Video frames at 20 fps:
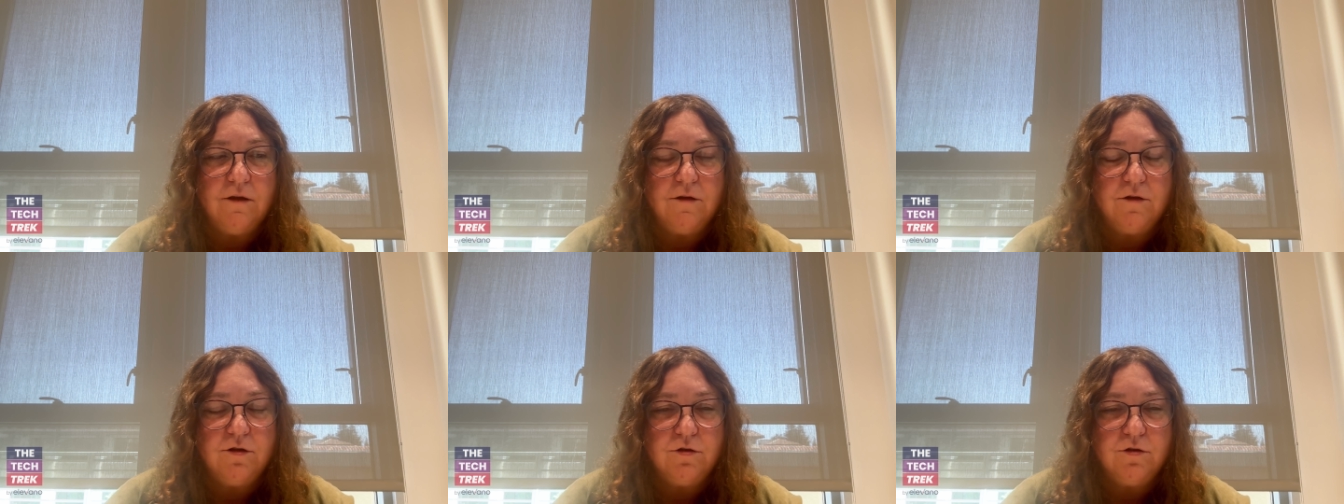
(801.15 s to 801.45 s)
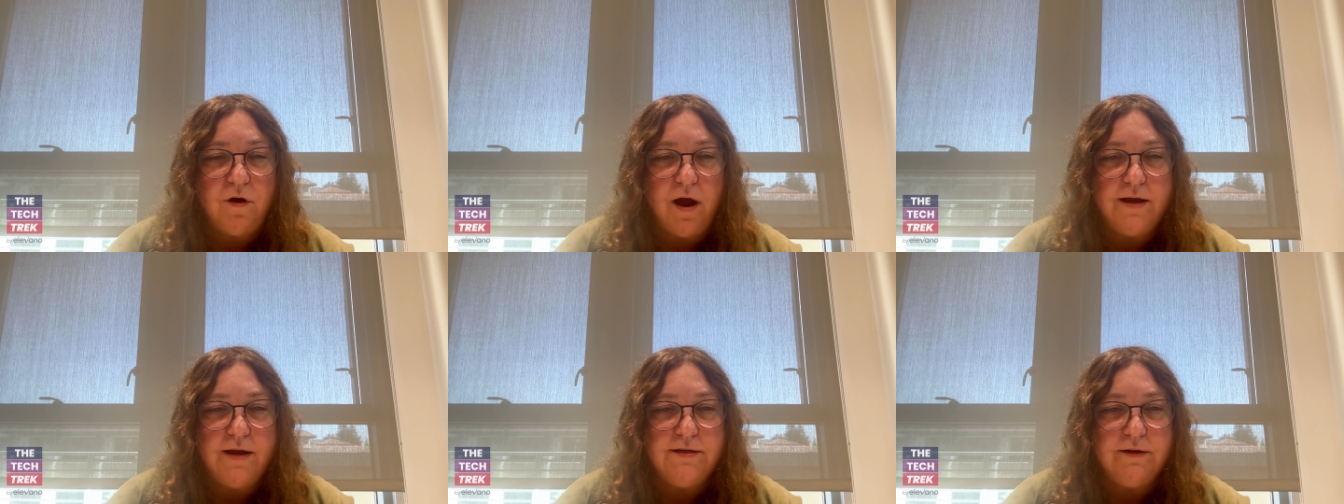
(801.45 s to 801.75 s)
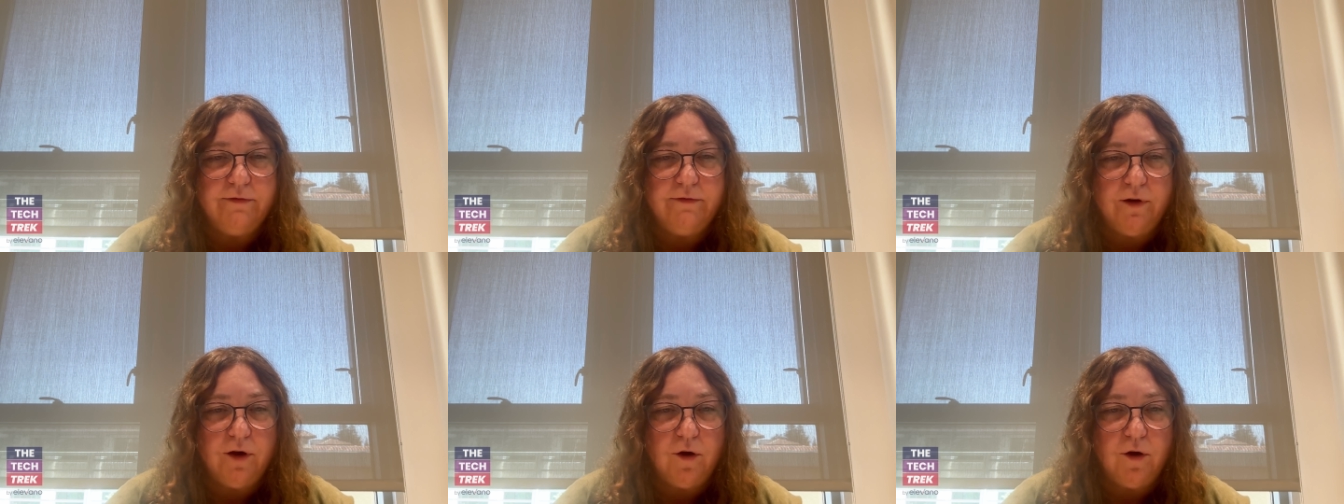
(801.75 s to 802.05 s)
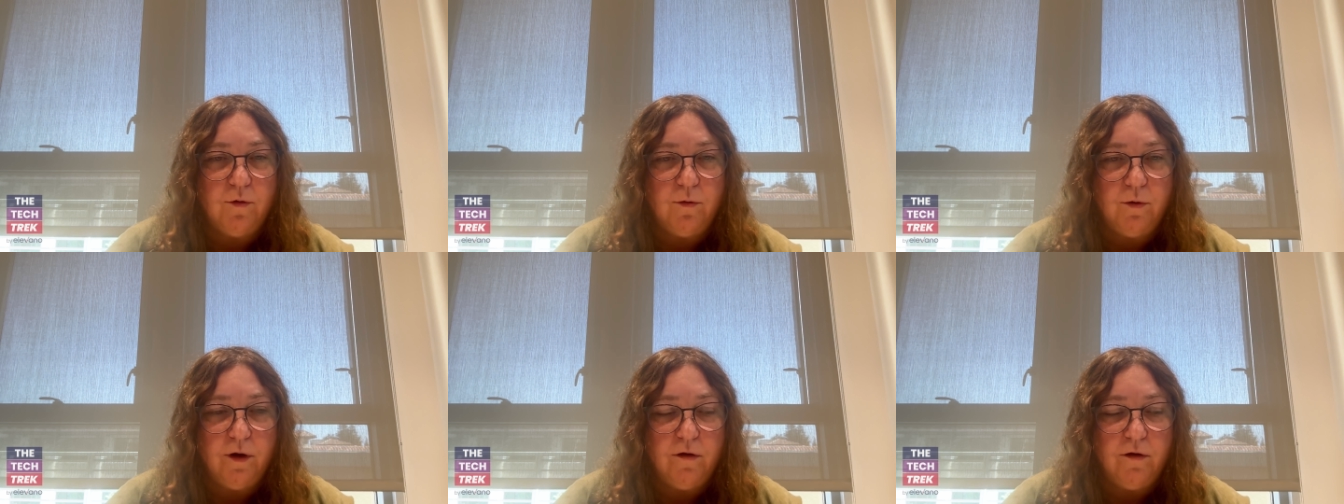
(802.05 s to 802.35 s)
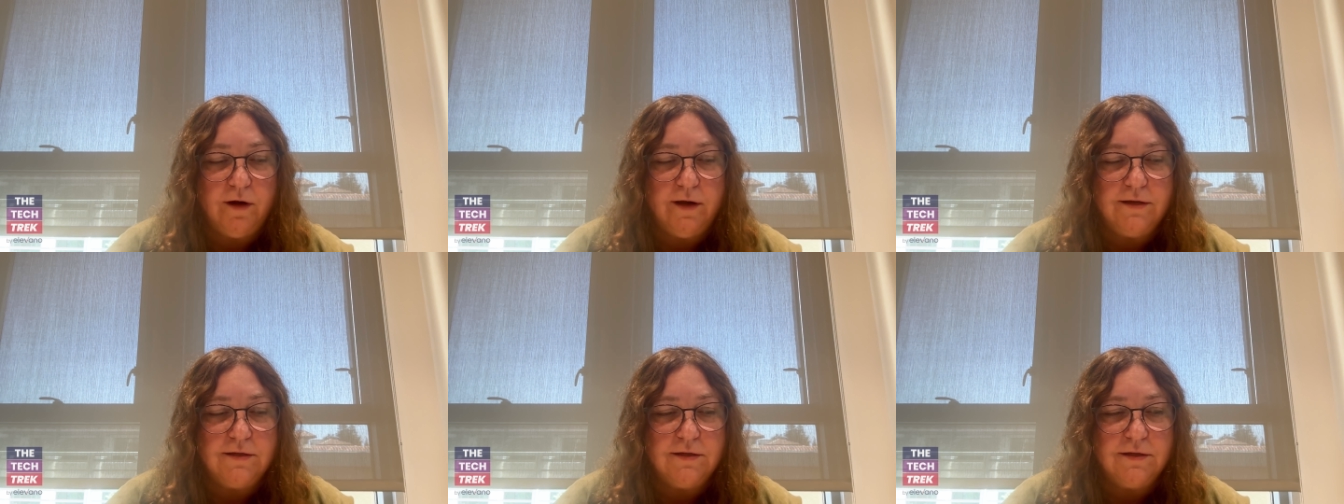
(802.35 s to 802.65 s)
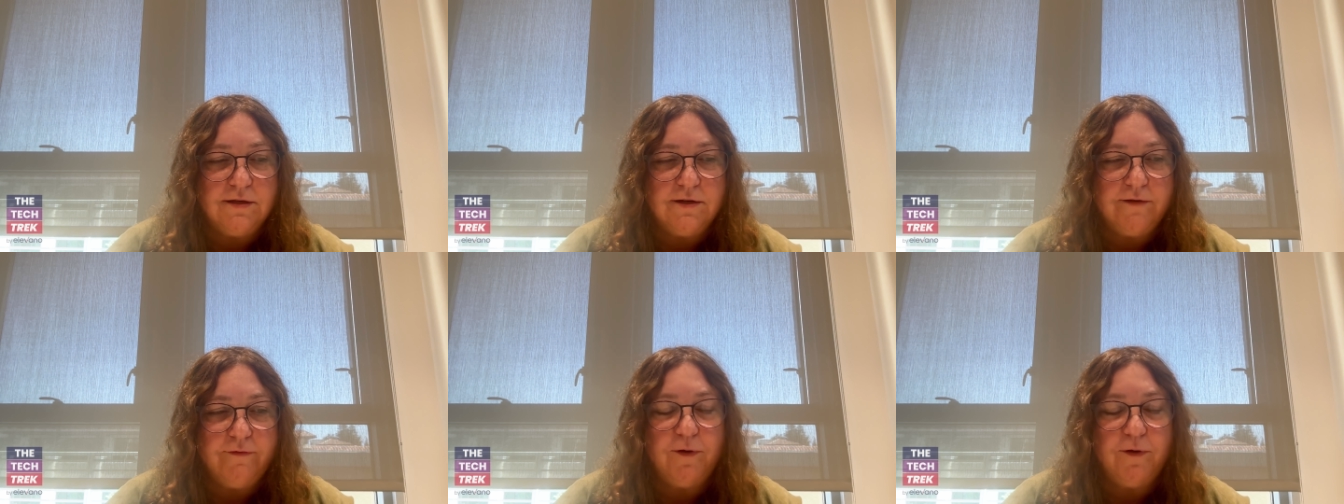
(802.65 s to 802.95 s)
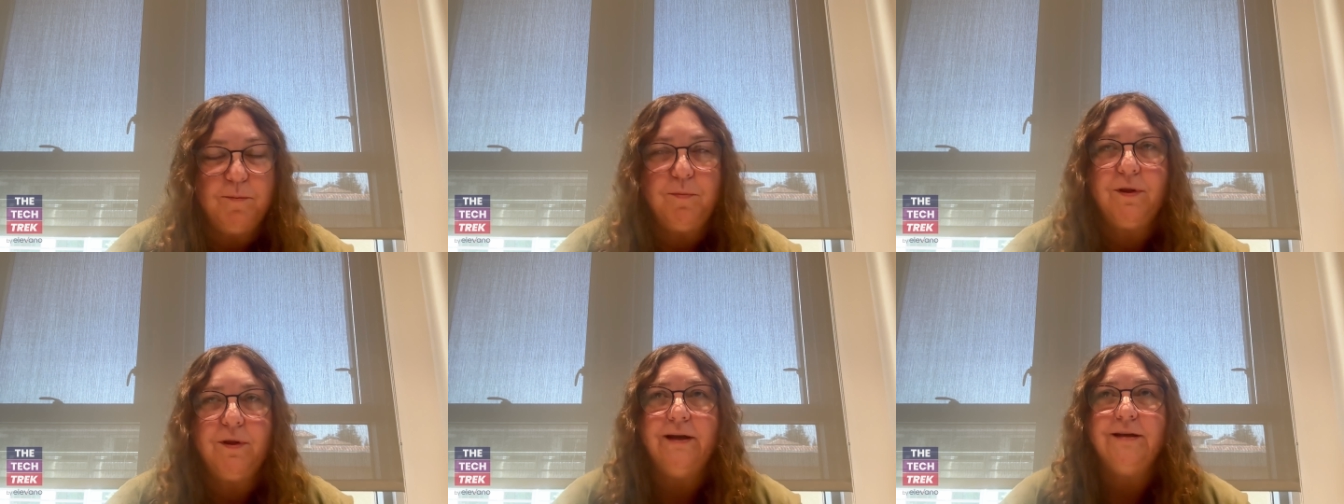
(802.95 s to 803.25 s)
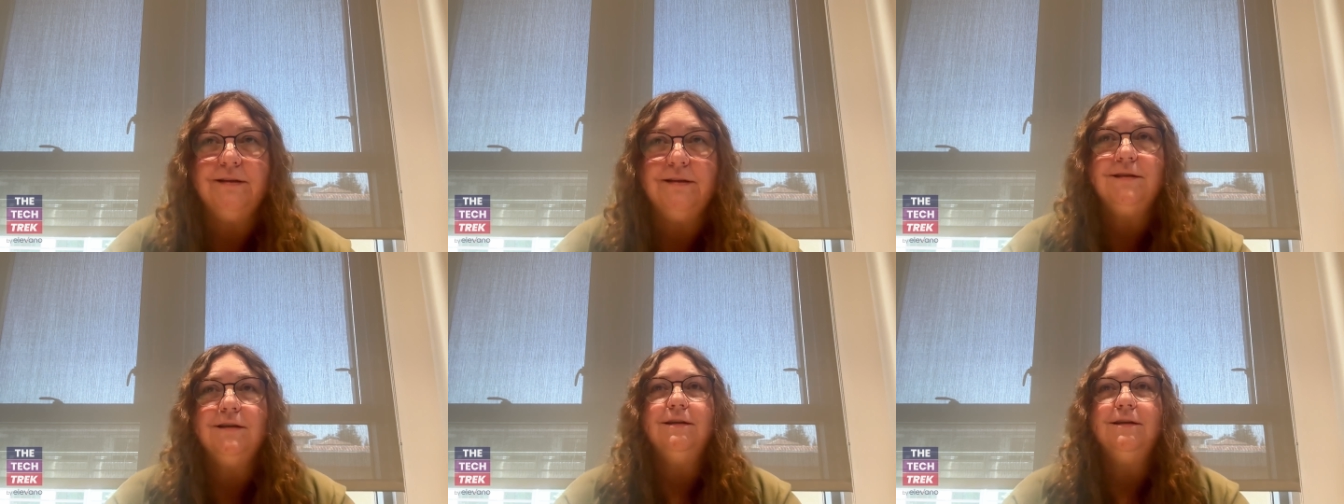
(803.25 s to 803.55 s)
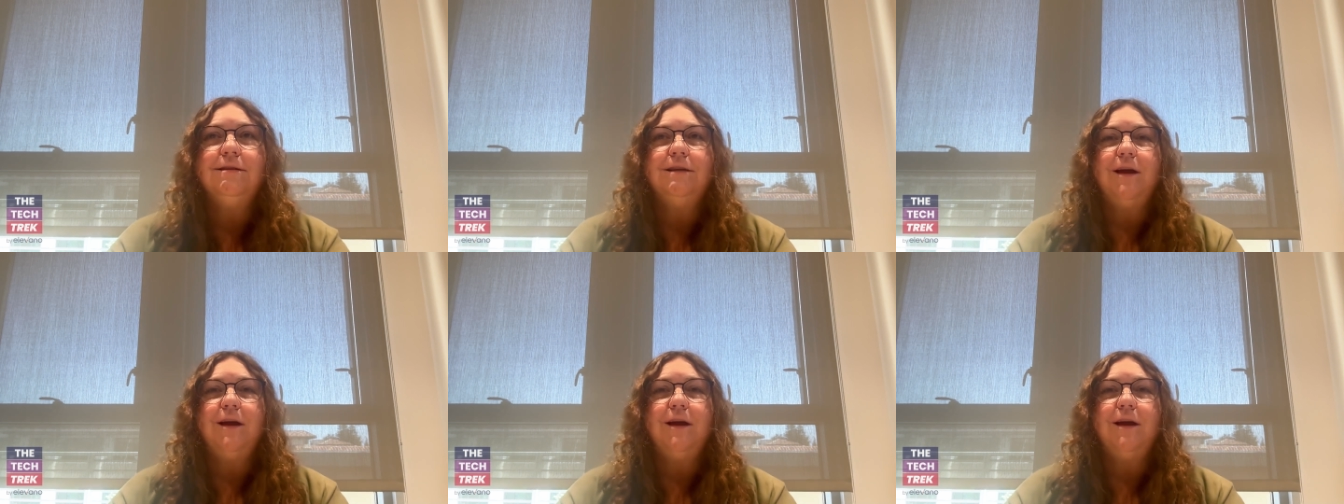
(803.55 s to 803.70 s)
try different queries in different places.